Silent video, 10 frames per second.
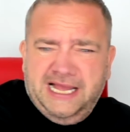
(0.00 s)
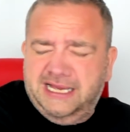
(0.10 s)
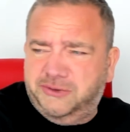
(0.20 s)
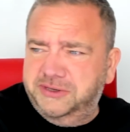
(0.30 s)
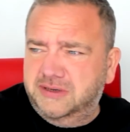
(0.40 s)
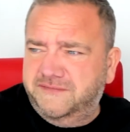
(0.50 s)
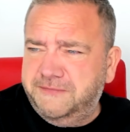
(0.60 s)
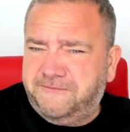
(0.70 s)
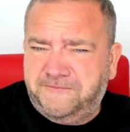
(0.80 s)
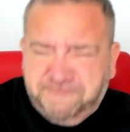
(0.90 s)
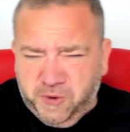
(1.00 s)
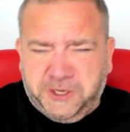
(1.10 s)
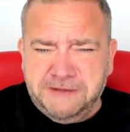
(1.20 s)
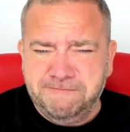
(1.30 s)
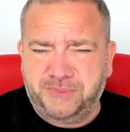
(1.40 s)
arguing over
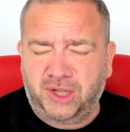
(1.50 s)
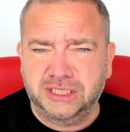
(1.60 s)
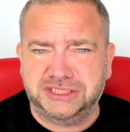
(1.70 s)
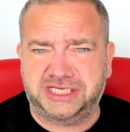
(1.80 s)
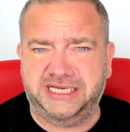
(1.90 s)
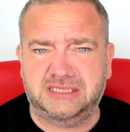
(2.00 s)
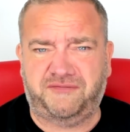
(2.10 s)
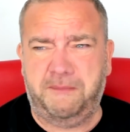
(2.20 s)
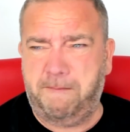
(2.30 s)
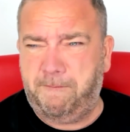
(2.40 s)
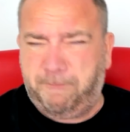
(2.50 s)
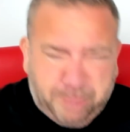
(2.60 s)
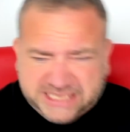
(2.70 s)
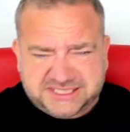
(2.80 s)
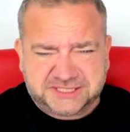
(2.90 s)
fucking politics for
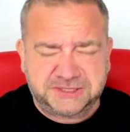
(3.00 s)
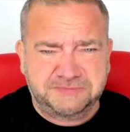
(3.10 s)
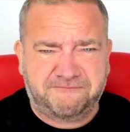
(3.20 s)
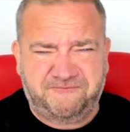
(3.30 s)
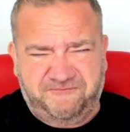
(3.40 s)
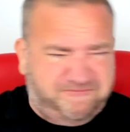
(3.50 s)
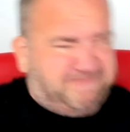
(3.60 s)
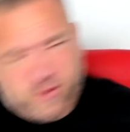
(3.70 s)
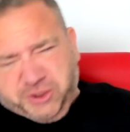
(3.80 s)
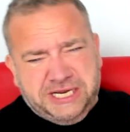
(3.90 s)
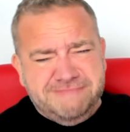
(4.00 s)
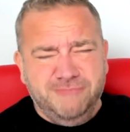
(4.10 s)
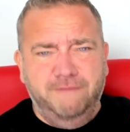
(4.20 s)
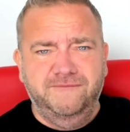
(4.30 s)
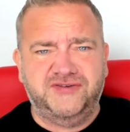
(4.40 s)
bastard fucking
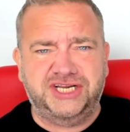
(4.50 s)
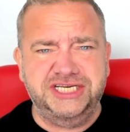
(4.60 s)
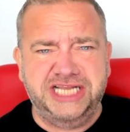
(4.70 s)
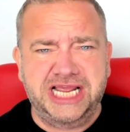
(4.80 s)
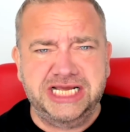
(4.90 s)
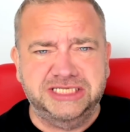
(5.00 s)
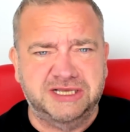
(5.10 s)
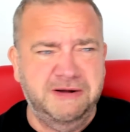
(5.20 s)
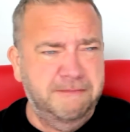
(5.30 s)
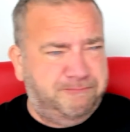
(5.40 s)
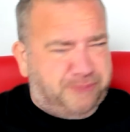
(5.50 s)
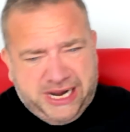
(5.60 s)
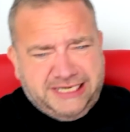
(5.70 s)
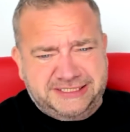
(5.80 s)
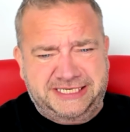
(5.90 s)
months and years.
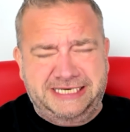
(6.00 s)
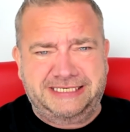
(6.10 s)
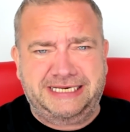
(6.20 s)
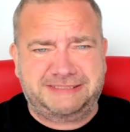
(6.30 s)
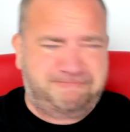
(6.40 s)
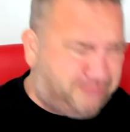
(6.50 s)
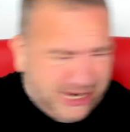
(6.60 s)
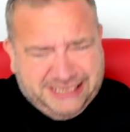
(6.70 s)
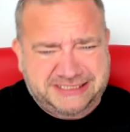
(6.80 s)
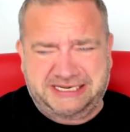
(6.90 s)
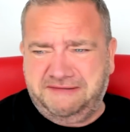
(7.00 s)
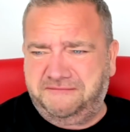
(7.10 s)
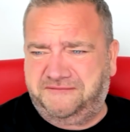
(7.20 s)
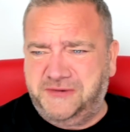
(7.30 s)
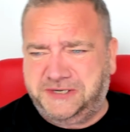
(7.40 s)
Brexit this, Brexit
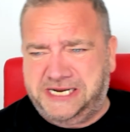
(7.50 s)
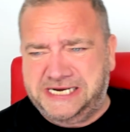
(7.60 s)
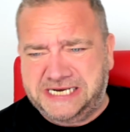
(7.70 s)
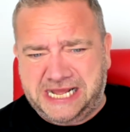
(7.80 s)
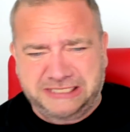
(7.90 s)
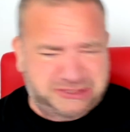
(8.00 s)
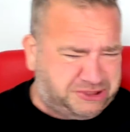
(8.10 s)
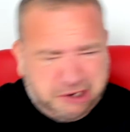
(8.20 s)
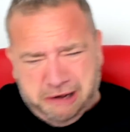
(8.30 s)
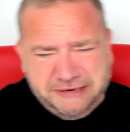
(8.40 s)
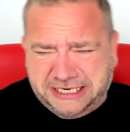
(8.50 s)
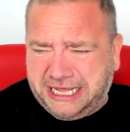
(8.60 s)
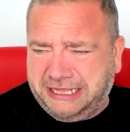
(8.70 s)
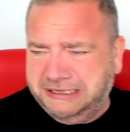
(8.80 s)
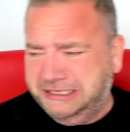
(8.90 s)
fucking that, Tory
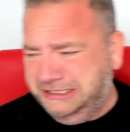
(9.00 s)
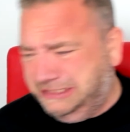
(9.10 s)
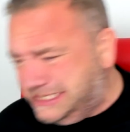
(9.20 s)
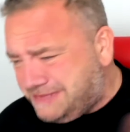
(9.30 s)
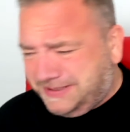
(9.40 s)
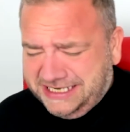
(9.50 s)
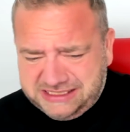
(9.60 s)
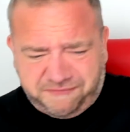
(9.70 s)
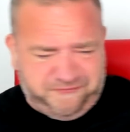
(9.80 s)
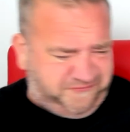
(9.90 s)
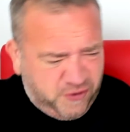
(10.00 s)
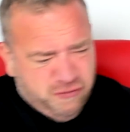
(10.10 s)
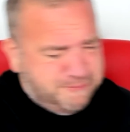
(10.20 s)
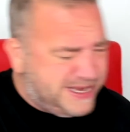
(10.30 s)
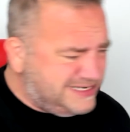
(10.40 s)
that, Labour this,
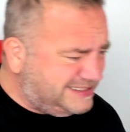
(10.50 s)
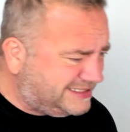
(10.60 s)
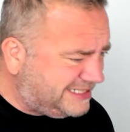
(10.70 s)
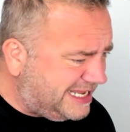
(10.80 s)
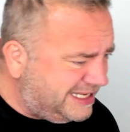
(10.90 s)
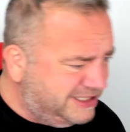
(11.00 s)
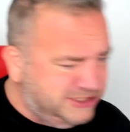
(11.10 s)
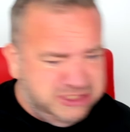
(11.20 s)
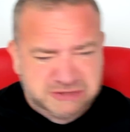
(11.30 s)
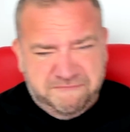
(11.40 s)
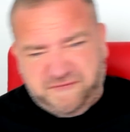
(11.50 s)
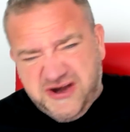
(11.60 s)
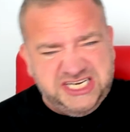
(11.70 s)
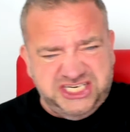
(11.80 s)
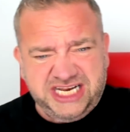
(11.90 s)
food banks that,
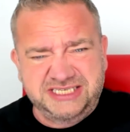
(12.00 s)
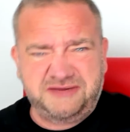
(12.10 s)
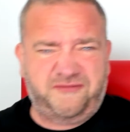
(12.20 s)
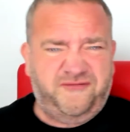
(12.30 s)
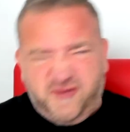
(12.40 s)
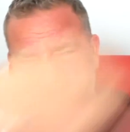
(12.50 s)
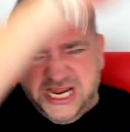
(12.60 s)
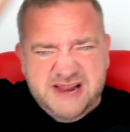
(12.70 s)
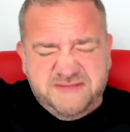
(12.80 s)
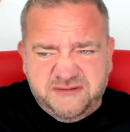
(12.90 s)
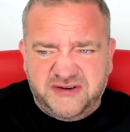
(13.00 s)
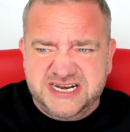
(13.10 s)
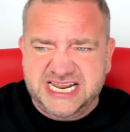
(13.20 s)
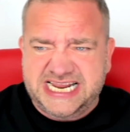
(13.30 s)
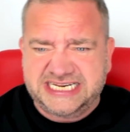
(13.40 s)
fridges, fucking everything
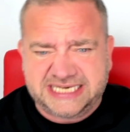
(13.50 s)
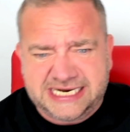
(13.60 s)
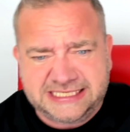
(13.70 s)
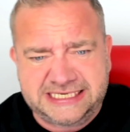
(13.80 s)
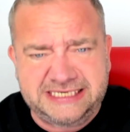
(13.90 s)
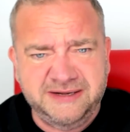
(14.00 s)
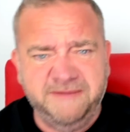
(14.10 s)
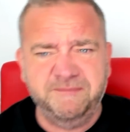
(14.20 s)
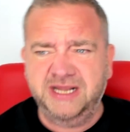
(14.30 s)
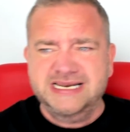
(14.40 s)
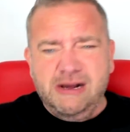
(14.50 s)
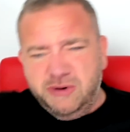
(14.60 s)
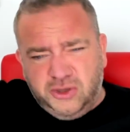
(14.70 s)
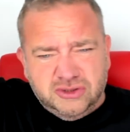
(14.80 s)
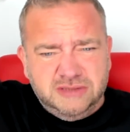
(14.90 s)
that he's hiding in. And now
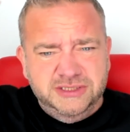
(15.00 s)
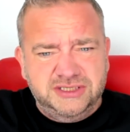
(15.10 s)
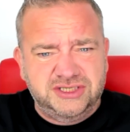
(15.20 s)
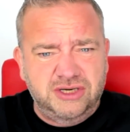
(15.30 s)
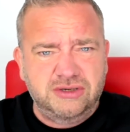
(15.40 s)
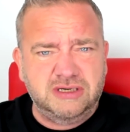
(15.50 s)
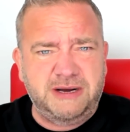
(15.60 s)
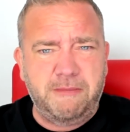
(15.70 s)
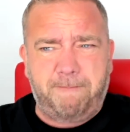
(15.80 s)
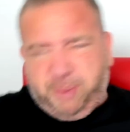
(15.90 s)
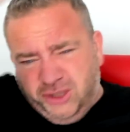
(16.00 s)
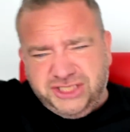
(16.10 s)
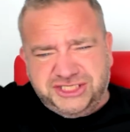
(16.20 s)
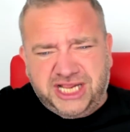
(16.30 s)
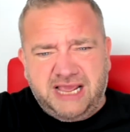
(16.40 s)
we've got something to talk about
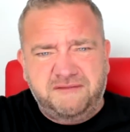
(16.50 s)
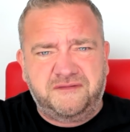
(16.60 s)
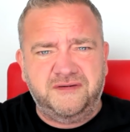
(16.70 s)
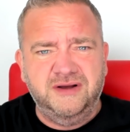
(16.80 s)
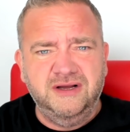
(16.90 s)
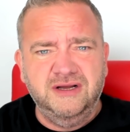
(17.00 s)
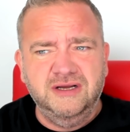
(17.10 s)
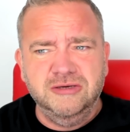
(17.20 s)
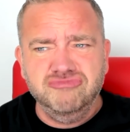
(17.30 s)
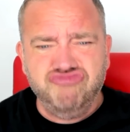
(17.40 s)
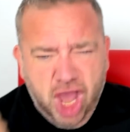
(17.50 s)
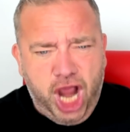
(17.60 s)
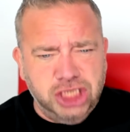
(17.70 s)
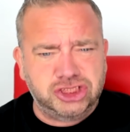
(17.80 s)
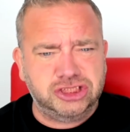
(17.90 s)
positive.
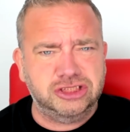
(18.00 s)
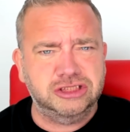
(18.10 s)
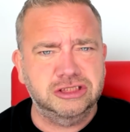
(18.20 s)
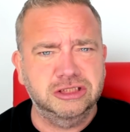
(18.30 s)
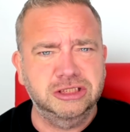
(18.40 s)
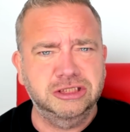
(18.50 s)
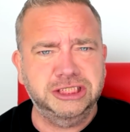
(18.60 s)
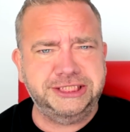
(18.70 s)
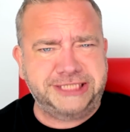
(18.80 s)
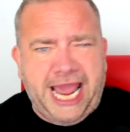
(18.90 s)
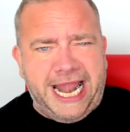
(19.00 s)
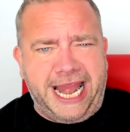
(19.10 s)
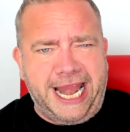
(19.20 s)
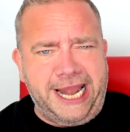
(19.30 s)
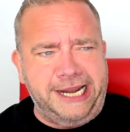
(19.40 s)
Yes!
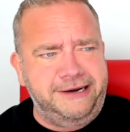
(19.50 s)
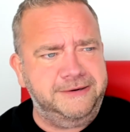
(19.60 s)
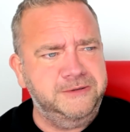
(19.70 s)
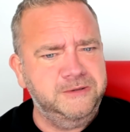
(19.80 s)
Get in!